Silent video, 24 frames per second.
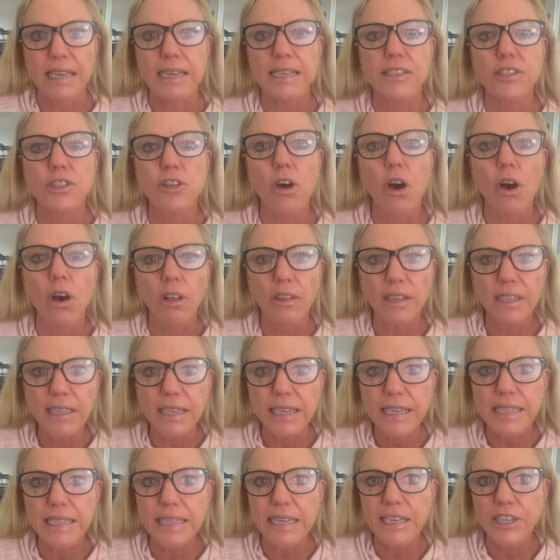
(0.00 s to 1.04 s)
is
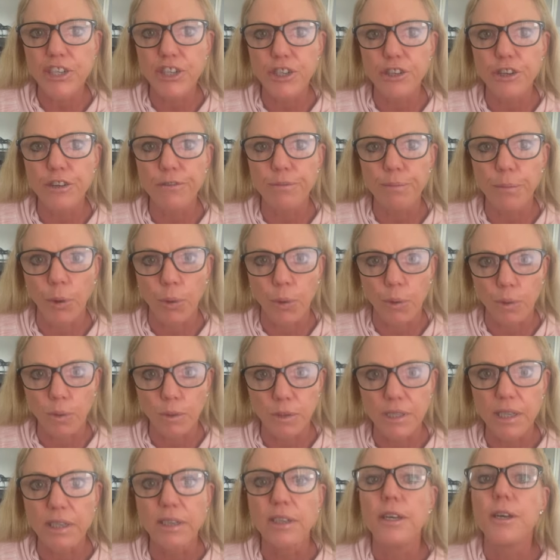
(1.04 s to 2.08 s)
colonization of
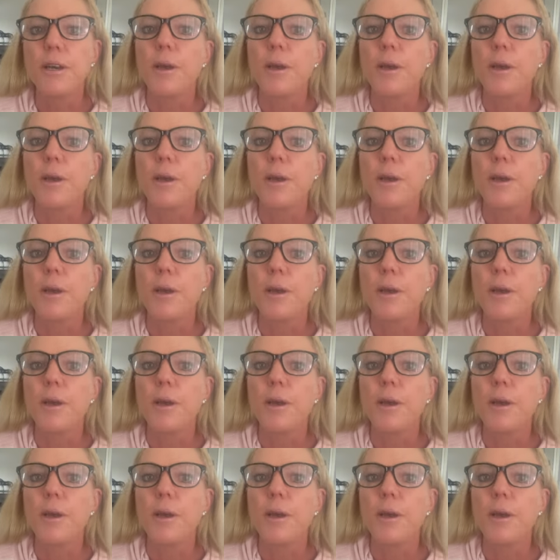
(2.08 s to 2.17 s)
mold